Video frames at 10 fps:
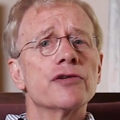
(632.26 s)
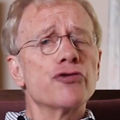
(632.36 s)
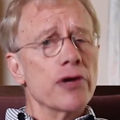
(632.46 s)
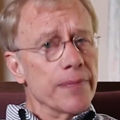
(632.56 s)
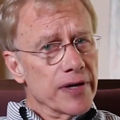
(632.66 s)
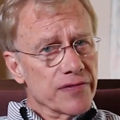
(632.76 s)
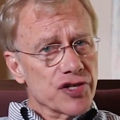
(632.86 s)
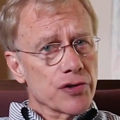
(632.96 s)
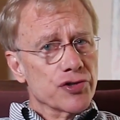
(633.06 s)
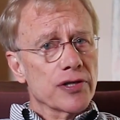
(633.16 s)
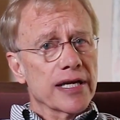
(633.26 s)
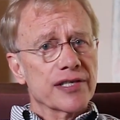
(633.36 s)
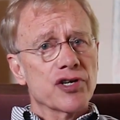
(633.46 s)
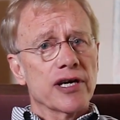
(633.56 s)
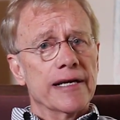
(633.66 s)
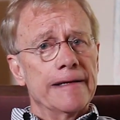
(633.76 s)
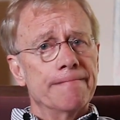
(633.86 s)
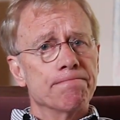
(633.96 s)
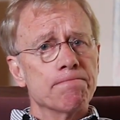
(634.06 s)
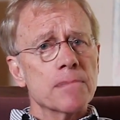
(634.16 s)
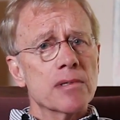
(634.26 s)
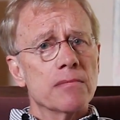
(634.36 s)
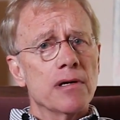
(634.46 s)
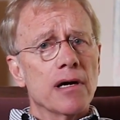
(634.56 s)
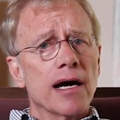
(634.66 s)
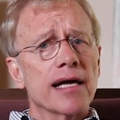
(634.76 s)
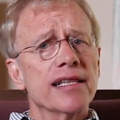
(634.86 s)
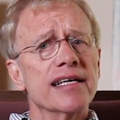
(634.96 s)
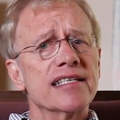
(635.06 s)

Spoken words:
Treatment of social anxiety. I'd like